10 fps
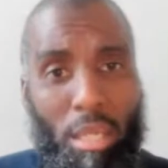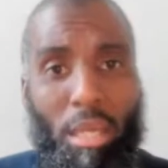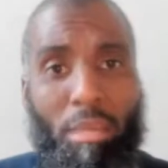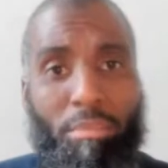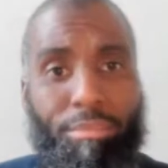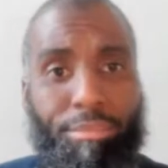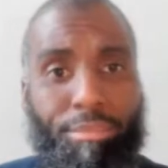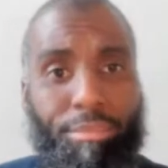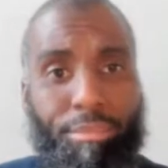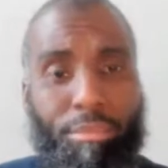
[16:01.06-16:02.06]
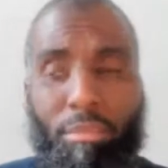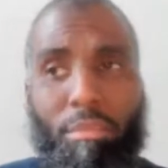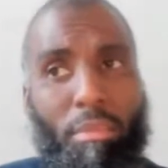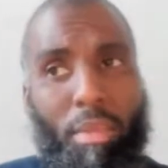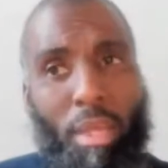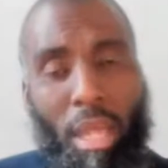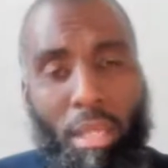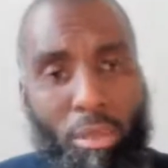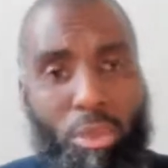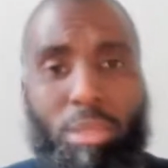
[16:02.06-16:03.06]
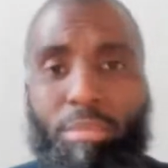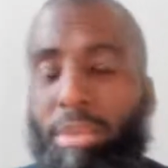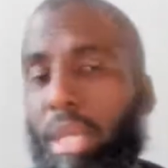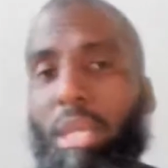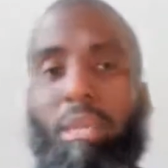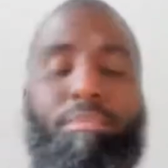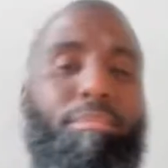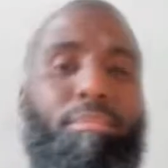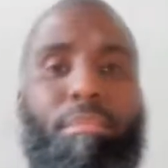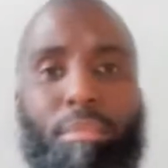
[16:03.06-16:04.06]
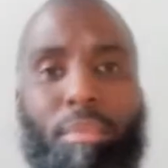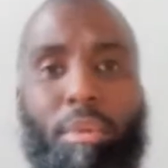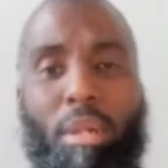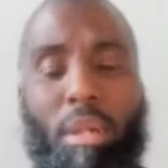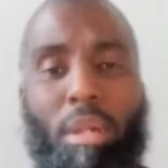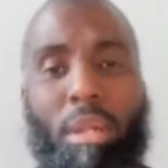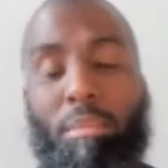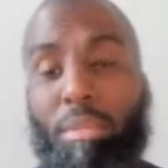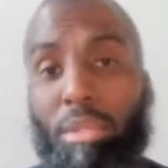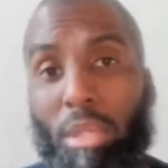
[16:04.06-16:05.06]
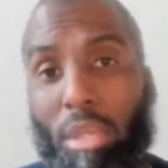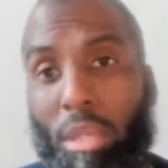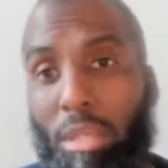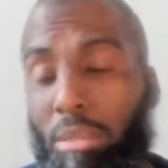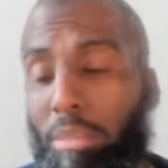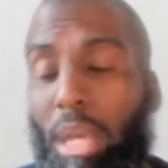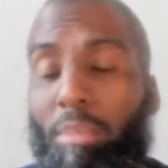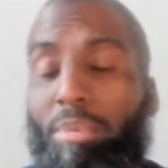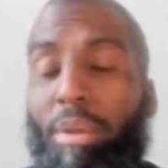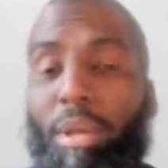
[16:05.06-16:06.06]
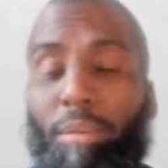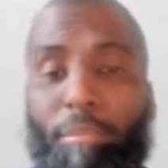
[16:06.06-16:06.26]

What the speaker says: up and do some thinking, and particularly some night prayer.